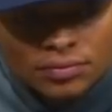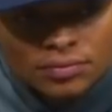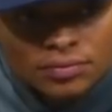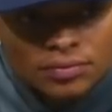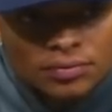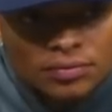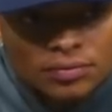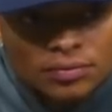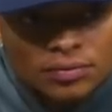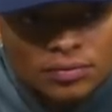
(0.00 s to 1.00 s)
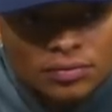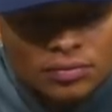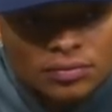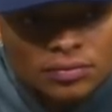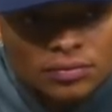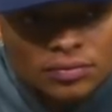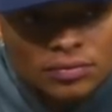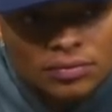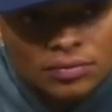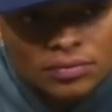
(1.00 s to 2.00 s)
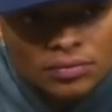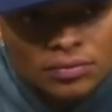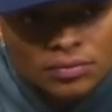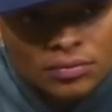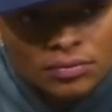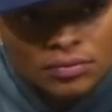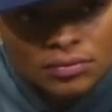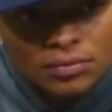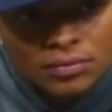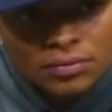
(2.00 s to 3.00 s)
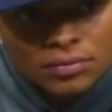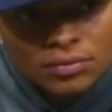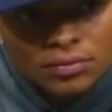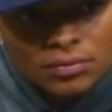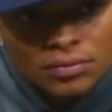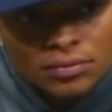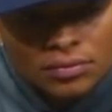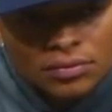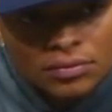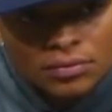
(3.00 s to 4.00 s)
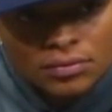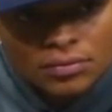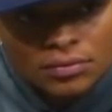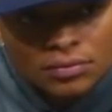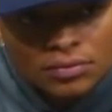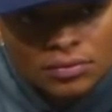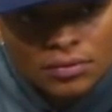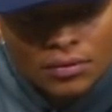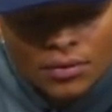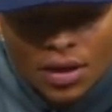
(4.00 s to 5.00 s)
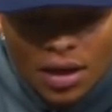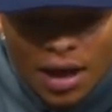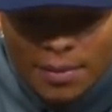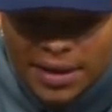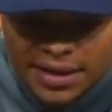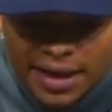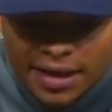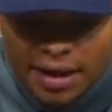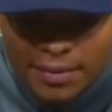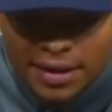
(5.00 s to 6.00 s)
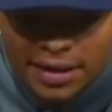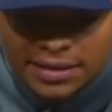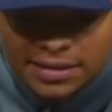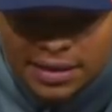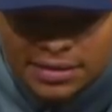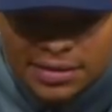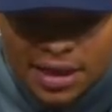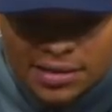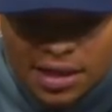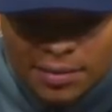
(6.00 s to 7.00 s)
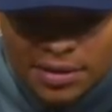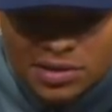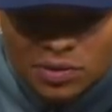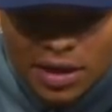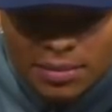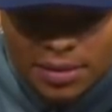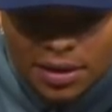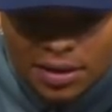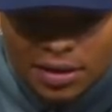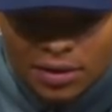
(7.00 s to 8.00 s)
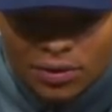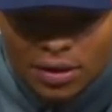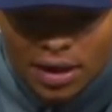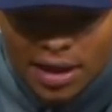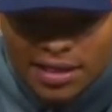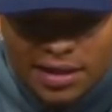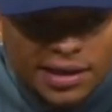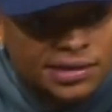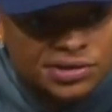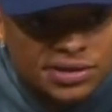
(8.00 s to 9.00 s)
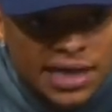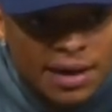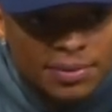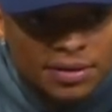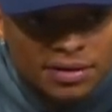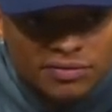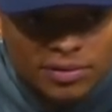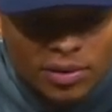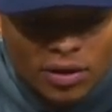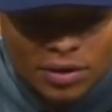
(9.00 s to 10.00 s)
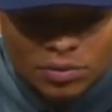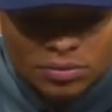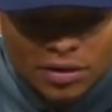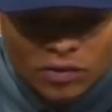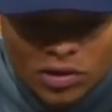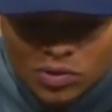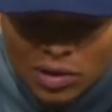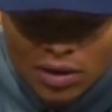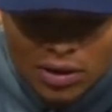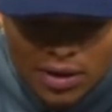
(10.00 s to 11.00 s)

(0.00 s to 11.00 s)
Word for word: emotionally knowing your first start comes because, you know, he's injured? I mean, yeah, I mean, it sucks coming this way, but, you know, I think injuries happen in football, and, of course, we all know